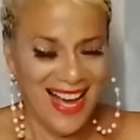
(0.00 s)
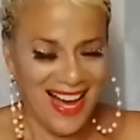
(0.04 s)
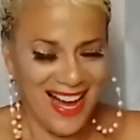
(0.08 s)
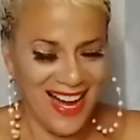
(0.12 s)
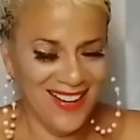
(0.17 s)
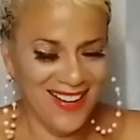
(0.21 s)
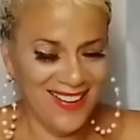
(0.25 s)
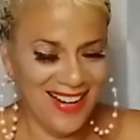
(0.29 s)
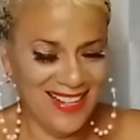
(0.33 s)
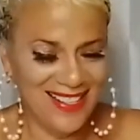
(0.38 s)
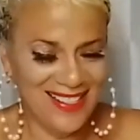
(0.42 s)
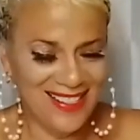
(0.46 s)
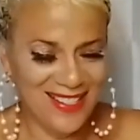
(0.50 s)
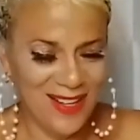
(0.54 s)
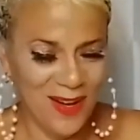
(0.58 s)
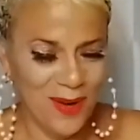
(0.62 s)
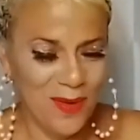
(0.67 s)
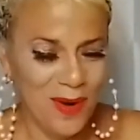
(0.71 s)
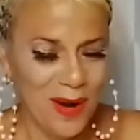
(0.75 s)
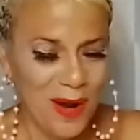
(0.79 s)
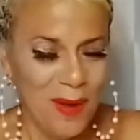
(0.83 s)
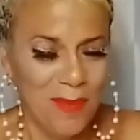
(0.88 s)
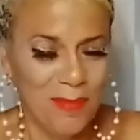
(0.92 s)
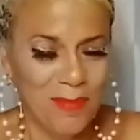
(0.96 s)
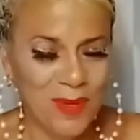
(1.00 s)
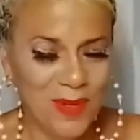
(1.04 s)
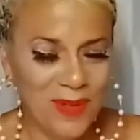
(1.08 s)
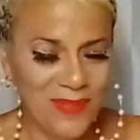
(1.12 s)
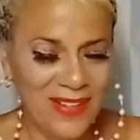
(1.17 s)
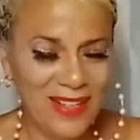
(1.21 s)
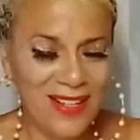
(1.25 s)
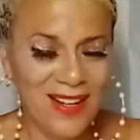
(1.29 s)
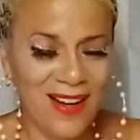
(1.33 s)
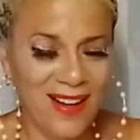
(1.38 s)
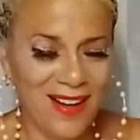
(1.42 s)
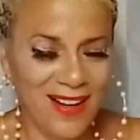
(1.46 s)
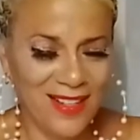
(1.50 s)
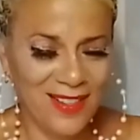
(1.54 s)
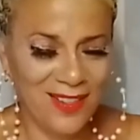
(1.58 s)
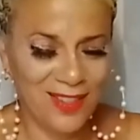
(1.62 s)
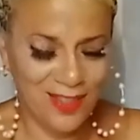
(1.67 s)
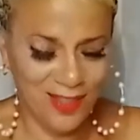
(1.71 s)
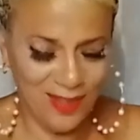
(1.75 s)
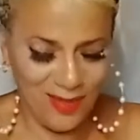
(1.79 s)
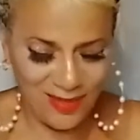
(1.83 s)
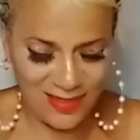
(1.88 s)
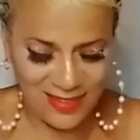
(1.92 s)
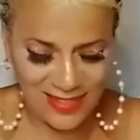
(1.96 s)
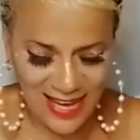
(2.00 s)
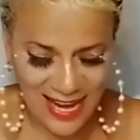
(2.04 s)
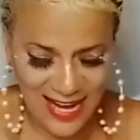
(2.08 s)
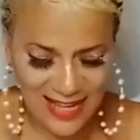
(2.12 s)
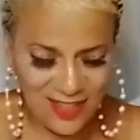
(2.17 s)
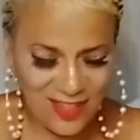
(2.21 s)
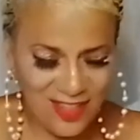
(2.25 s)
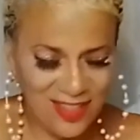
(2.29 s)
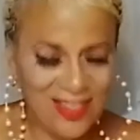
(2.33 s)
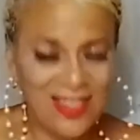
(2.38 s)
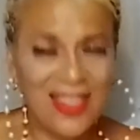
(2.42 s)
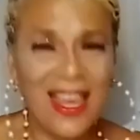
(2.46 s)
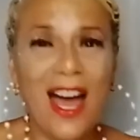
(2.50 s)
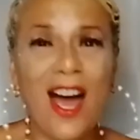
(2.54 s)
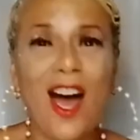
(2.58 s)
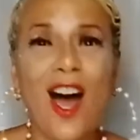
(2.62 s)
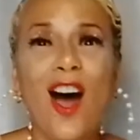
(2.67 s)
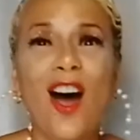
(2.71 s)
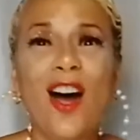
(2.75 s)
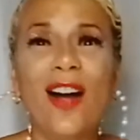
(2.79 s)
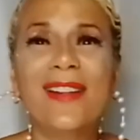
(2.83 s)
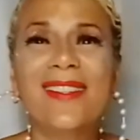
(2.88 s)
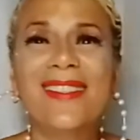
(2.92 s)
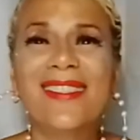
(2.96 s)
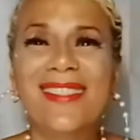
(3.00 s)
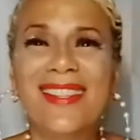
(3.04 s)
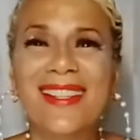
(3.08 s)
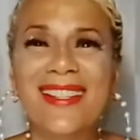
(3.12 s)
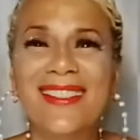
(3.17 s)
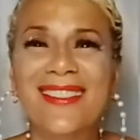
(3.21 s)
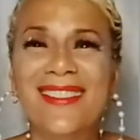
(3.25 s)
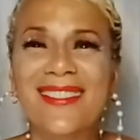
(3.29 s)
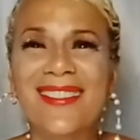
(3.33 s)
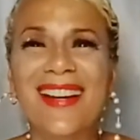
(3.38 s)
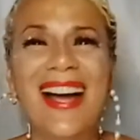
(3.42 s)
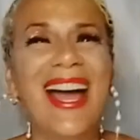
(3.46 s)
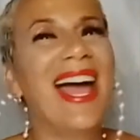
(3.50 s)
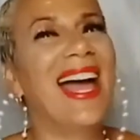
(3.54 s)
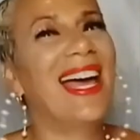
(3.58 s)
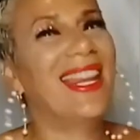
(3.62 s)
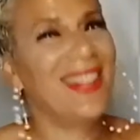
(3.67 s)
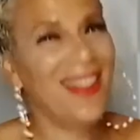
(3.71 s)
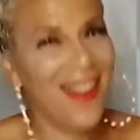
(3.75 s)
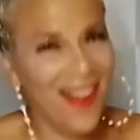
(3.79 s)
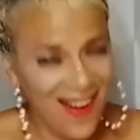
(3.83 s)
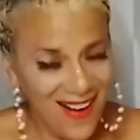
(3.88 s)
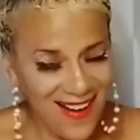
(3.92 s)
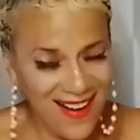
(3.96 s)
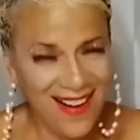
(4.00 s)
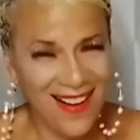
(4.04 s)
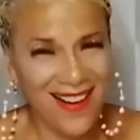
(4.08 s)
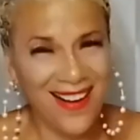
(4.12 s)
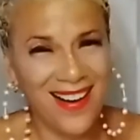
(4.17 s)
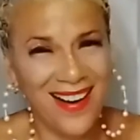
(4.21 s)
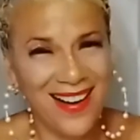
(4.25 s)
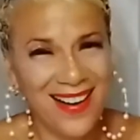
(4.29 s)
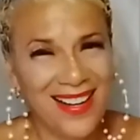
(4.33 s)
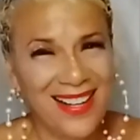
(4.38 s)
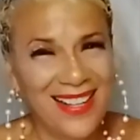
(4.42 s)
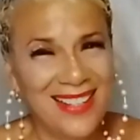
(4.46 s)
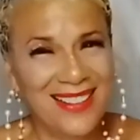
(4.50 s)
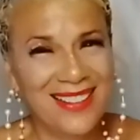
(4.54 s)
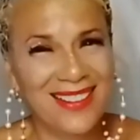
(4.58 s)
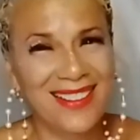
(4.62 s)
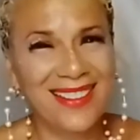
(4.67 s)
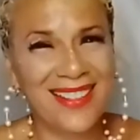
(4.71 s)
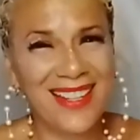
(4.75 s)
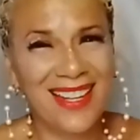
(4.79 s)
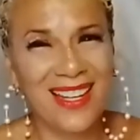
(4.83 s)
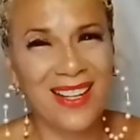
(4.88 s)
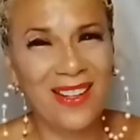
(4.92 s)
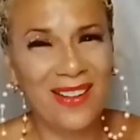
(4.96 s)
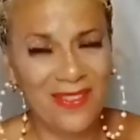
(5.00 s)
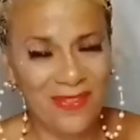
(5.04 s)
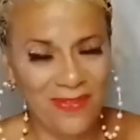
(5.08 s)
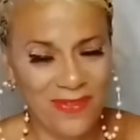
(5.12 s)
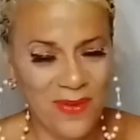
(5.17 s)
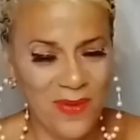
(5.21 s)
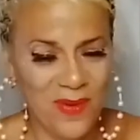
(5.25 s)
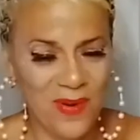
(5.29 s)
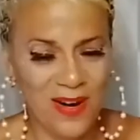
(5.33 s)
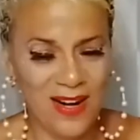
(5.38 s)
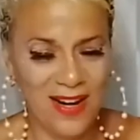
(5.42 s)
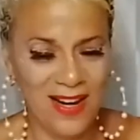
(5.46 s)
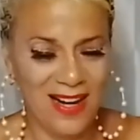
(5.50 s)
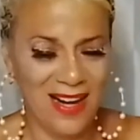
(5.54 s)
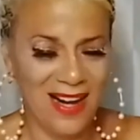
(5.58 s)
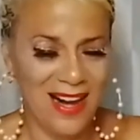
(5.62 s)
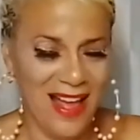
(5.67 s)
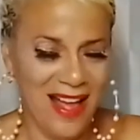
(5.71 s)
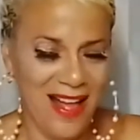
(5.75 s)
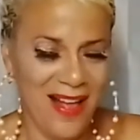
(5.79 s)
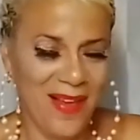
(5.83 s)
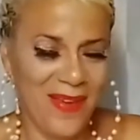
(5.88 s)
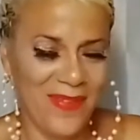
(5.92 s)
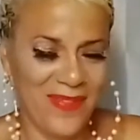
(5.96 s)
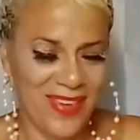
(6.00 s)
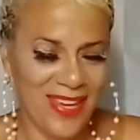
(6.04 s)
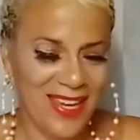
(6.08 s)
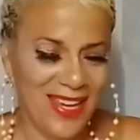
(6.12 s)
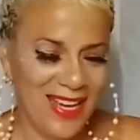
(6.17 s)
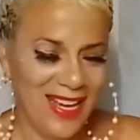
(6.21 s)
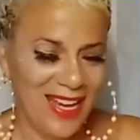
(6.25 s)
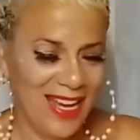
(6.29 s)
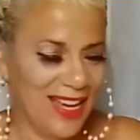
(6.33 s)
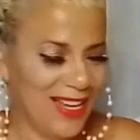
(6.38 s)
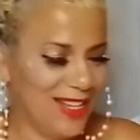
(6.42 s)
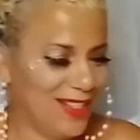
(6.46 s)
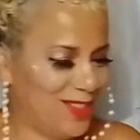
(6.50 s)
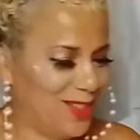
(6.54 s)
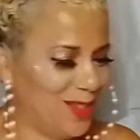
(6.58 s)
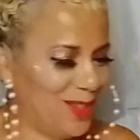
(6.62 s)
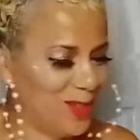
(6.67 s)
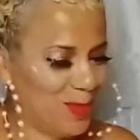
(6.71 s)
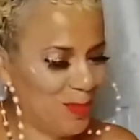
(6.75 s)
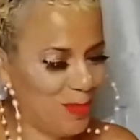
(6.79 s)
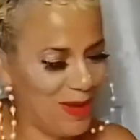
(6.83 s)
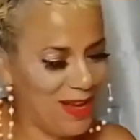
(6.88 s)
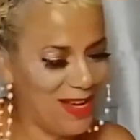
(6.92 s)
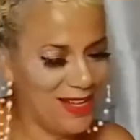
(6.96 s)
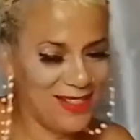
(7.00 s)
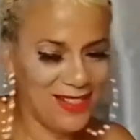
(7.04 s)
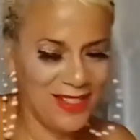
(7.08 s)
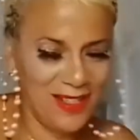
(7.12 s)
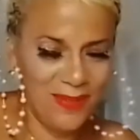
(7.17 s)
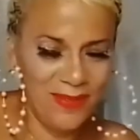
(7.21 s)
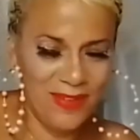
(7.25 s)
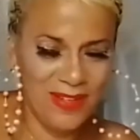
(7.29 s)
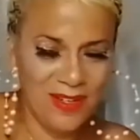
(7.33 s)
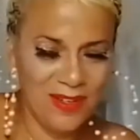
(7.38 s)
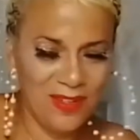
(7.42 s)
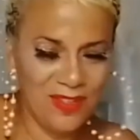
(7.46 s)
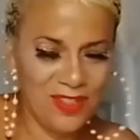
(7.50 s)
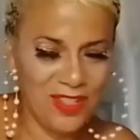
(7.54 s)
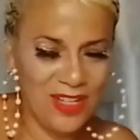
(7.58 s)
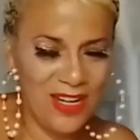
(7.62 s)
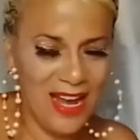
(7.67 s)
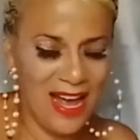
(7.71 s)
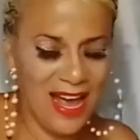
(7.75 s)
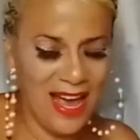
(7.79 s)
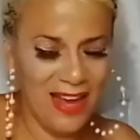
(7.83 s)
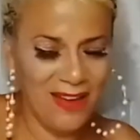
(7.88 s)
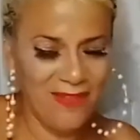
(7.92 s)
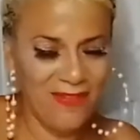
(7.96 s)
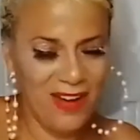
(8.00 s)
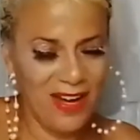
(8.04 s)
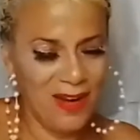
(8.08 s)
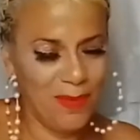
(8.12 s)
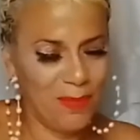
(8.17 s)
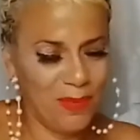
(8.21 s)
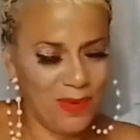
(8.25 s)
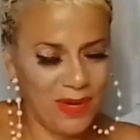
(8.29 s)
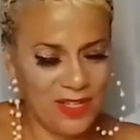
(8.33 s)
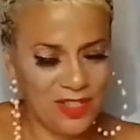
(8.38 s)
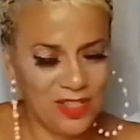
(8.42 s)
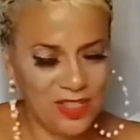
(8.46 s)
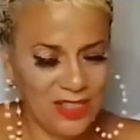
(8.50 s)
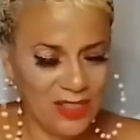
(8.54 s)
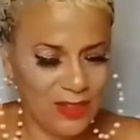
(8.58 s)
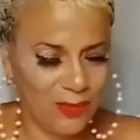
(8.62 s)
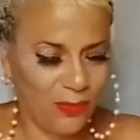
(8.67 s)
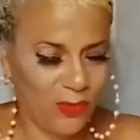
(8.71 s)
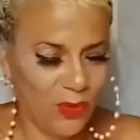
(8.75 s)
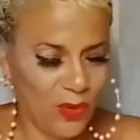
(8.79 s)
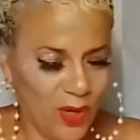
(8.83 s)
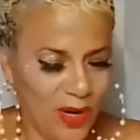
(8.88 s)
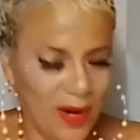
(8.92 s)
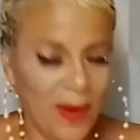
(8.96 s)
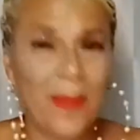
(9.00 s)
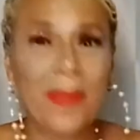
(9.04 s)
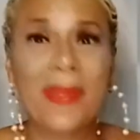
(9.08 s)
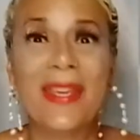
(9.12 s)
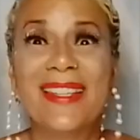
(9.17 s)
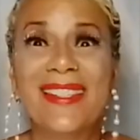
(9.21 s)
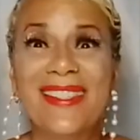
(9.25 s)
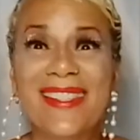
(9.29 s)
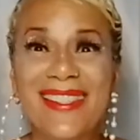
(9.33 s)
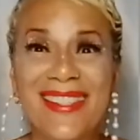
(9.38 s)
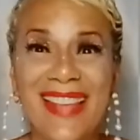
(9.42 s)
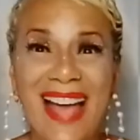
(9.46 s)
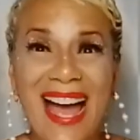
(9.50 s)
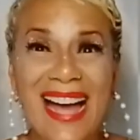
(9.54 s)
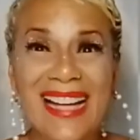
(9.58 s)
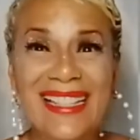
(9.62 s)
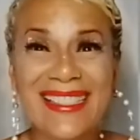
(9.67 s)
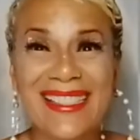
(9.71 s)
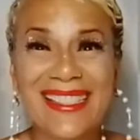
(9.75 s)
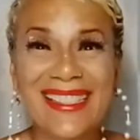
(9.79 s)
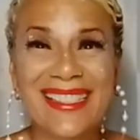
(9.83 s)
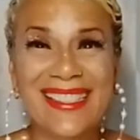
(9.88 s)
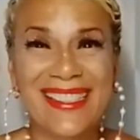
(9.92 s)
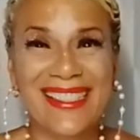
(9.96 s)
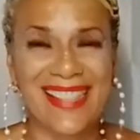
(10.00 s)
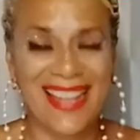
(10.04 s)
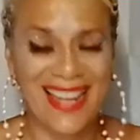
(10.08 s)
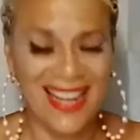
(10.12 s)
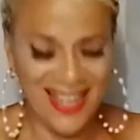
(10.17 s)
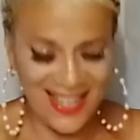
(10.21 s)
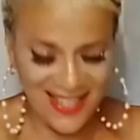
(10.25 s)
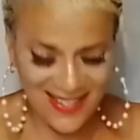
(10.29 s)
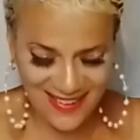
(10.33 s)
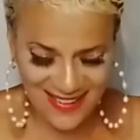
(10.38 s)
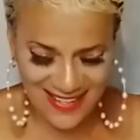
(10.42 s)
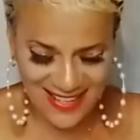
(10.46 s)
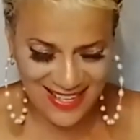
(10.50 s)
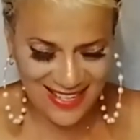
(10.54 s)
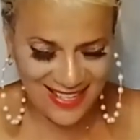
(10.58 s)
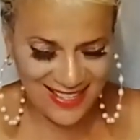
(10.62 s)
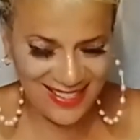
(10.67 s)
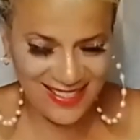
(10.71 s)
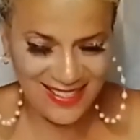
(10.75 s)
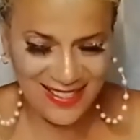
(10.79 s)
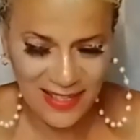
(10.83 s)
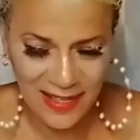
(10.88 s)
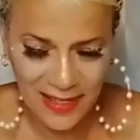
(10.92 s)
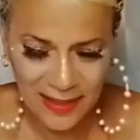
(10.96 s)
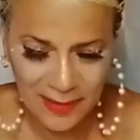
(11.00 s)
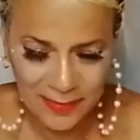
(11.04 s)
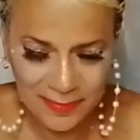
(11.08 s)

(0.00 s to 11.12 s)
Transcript: All right, so moving on to Sagittarius that are single and are looking for love. Angels, positive energy, high vibrations for Sagittarius.